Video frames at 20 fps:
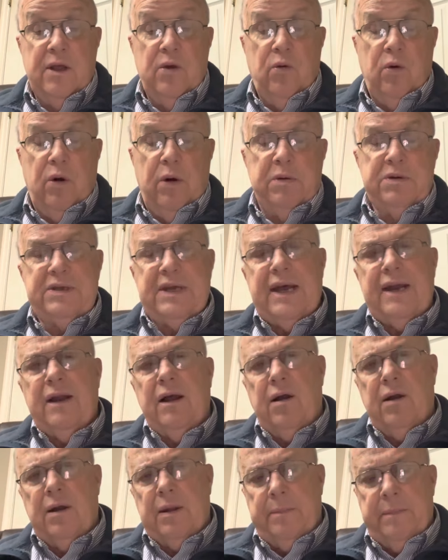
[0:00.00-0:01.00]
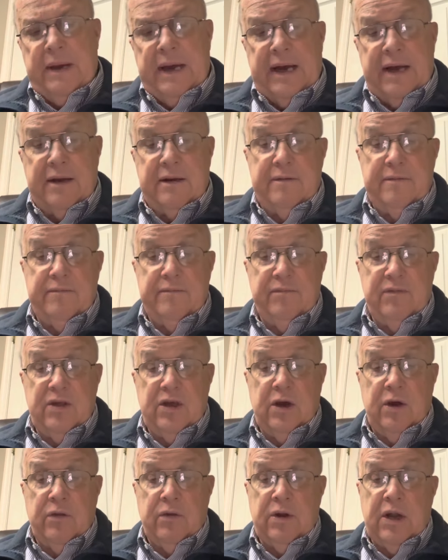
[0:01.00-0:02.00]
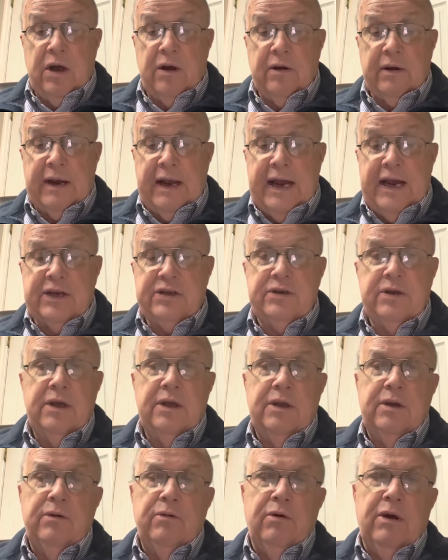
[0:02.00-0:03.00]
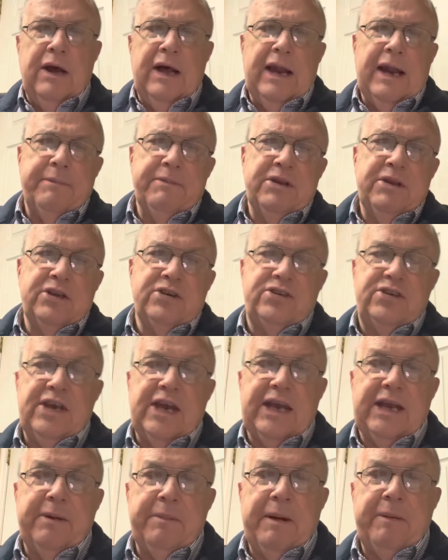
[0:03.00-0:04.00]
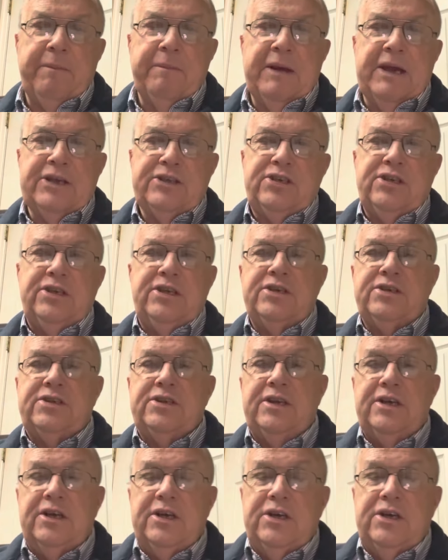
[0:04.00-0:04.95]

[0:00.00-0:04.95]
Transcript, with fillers: What was that all about? The other dog asked. Well, I'm just checking my messages.